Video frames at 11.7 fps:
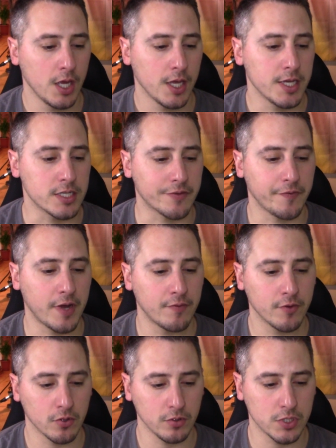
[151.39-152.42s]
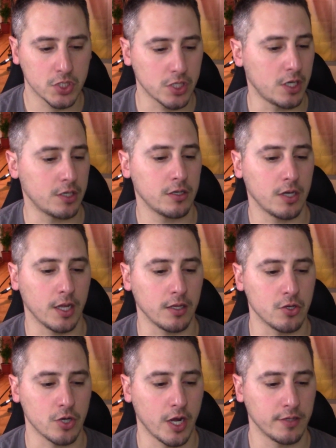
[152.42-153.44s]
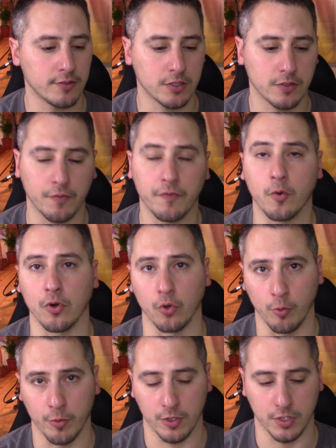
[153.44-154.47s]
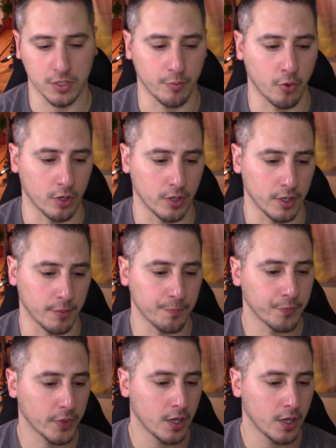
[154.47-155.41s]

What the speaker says: He has a five-year-old son, and he drives for Uber to support him.